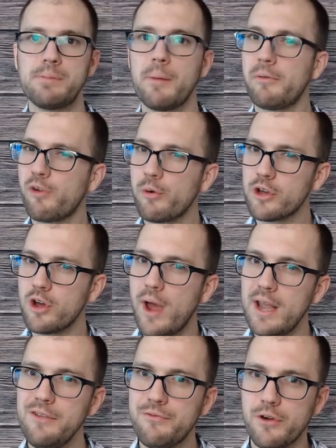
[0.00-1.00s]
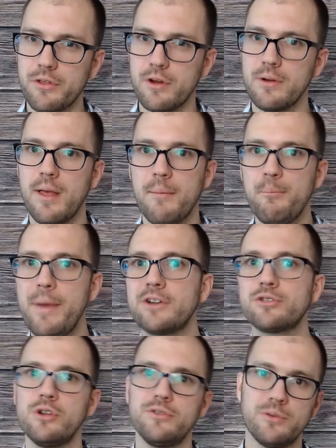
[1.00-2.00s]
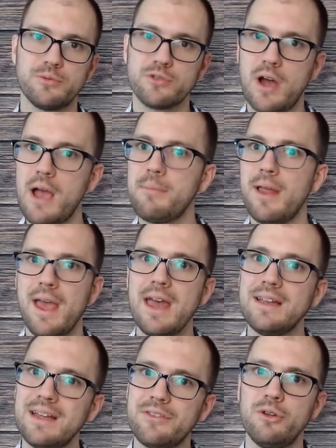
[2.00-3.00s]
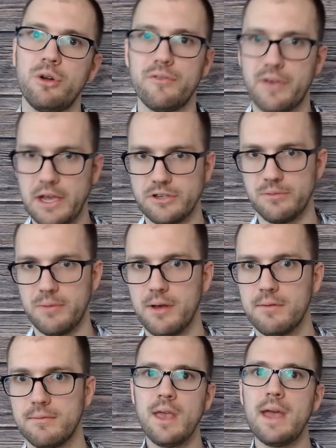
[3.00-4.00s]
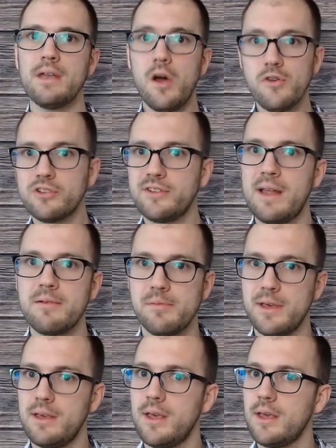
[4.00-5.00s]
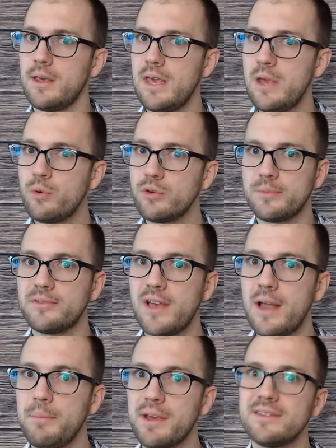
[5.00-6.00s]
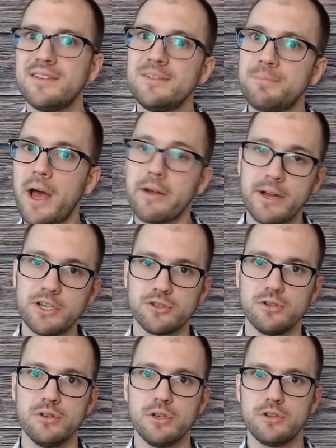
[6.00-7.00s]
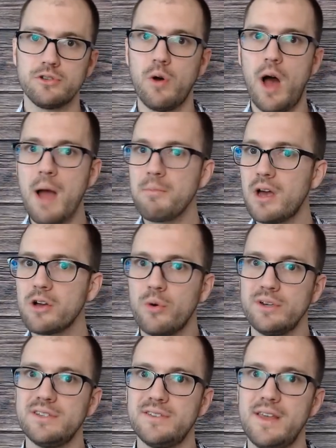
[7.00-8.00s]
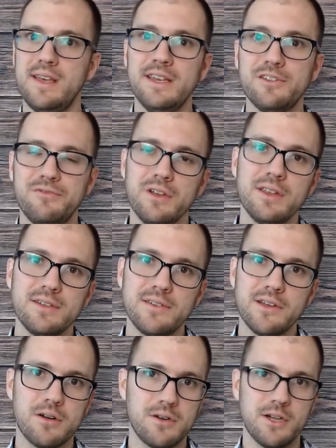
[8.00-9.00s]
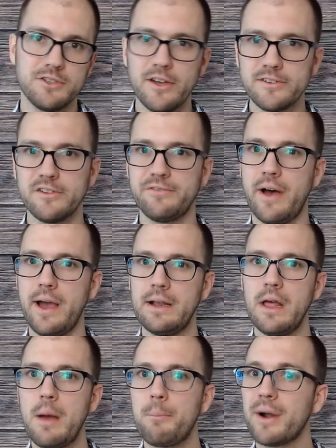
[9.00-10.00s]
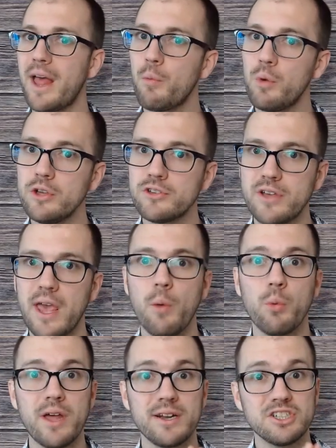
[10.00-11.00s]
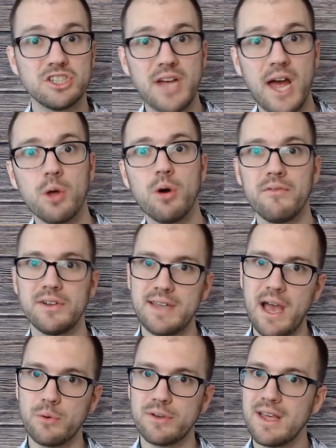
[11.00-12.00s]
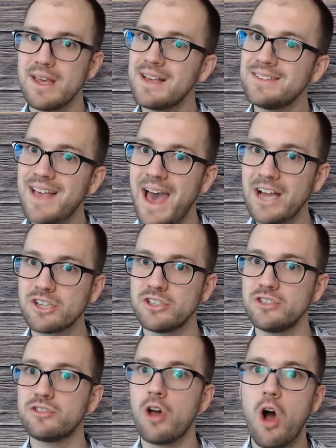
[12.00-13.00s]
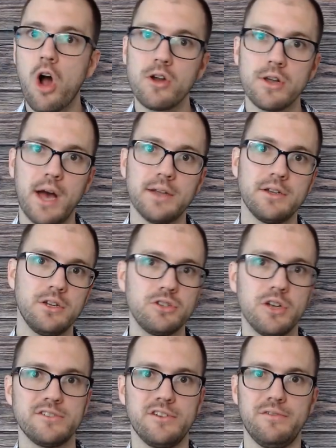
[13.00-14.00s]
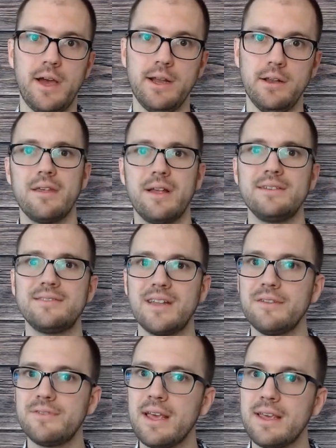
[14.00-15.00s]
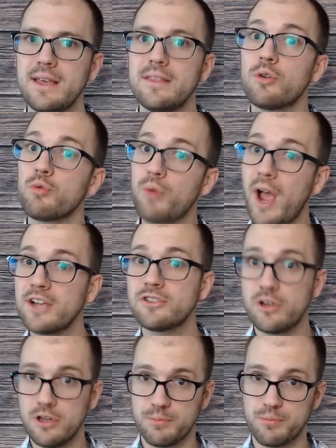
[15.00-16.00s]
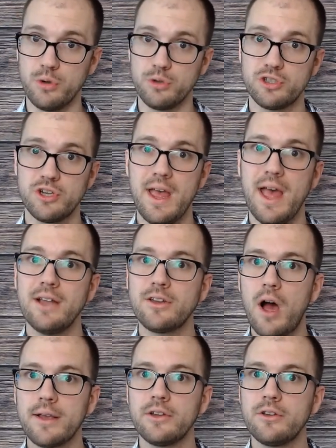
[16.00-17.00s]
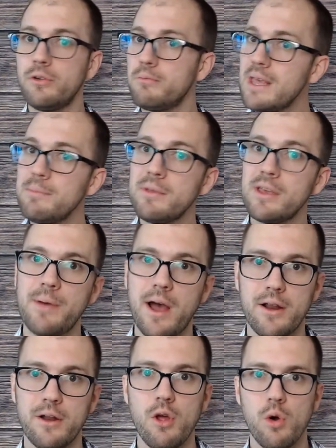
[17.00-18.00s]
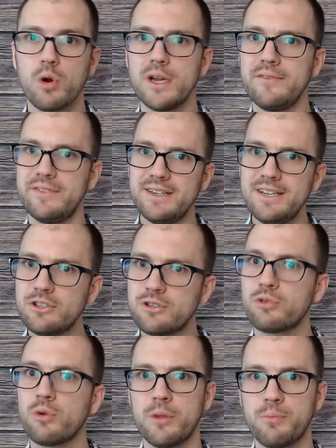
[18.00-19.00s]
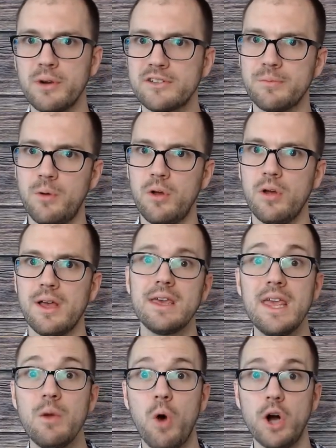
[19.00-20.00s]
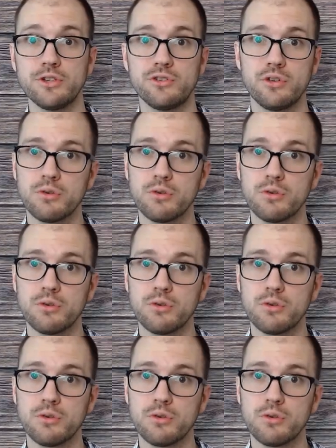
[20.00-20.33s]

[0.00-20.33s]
But before we go any further, make sure you subscribe and hit the notification bell. And understandably, he was upset because he's biracial. So I'm not going to say that his feelings here are not justified, but I will say, without a shadow of a doubt, his actions are not justified. Instead of taking the rational approach and talking to Mimi about it, or even the teachers or the principal, he wants